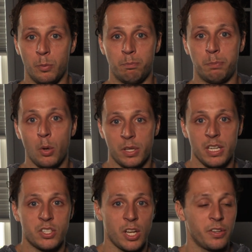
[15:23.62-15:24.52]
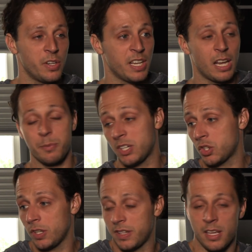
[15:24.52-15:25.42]
poking each other and you got to make
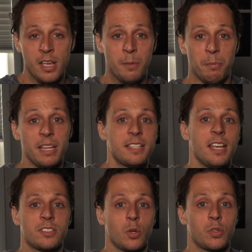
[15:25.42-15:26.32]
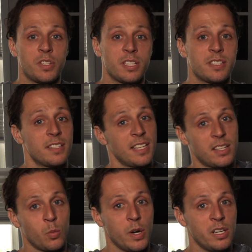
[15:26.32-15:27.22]
sure that they maintain social distance and that
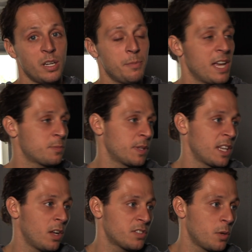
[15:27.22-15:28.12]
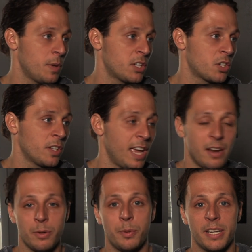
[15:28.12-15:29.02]
they're wearing their mask, but then also make sure that
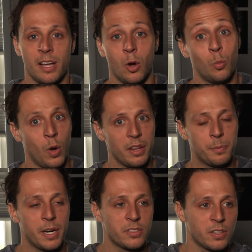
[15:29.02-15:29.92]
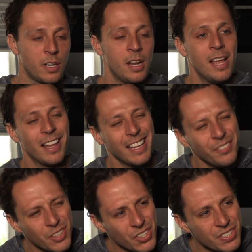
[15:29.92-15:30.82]
everybody at home, while the parents look on, like if
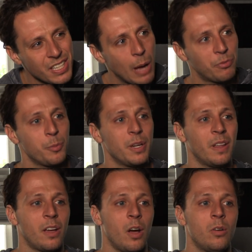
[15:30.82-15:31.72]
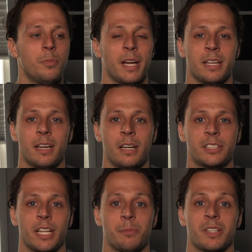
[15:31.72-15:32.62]
you just stop for a minute, you're like, oh my gosh,
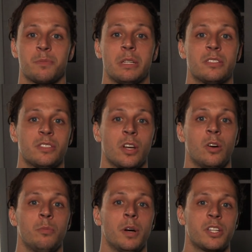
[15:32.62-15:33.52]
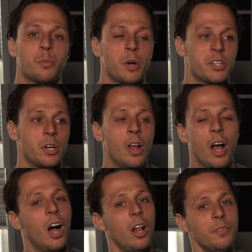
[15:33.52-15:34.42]
that must be so much pressure.
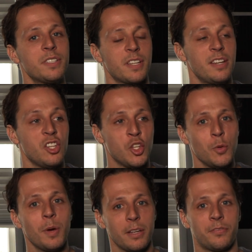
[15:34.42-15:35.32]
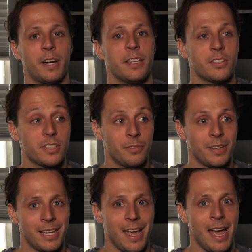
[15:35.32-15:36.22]
All of a sudden, you might find yourself
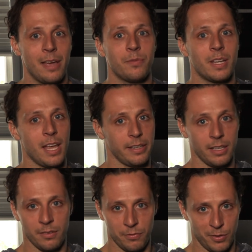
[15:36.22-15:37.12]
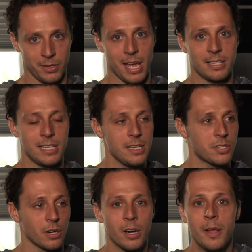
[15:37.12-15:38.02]
like advocating for that
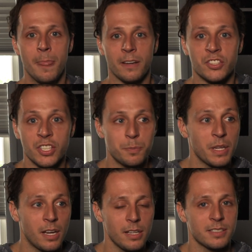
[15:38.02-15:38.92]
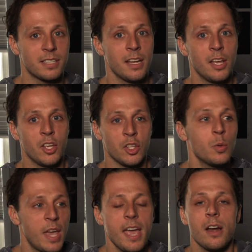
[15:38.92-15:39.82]
teacher just because you
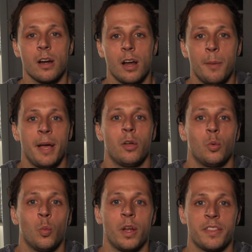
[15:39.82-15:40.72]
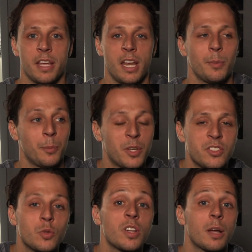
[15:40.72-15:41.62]
care about what they care about, because
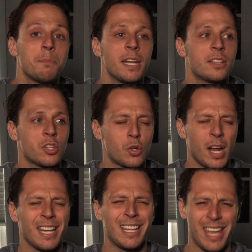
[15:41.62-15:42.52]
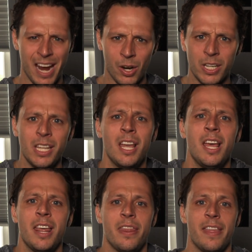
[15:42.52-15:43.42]
you took a minute to try and carry
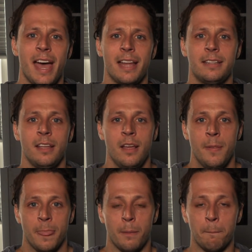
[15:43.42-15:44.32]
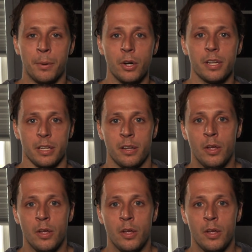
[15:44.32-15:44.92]
that burden,